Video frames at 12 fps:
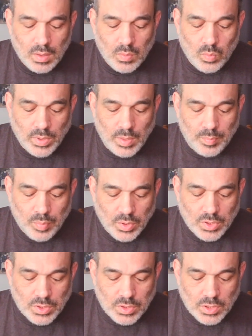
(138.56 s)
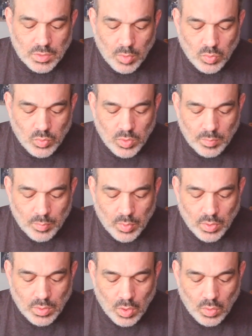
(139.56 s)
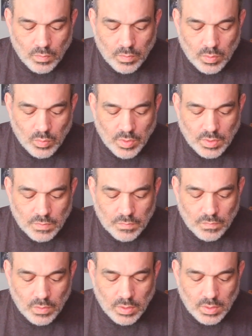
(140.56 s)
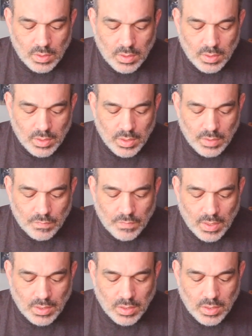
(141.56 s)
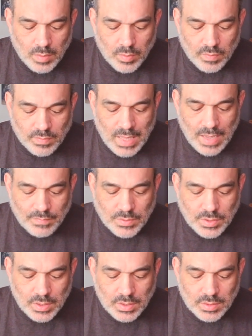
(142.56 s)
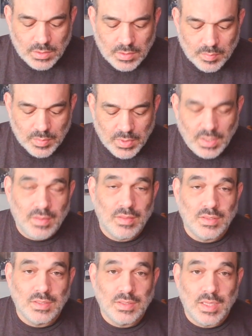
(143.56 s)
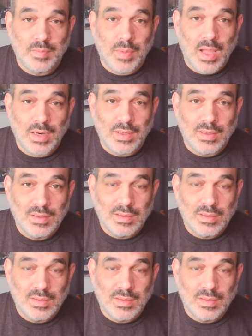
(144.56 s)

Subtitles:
When he pushed the smoldering bird over with his foot, he found a number of live chicks beneath its dead body.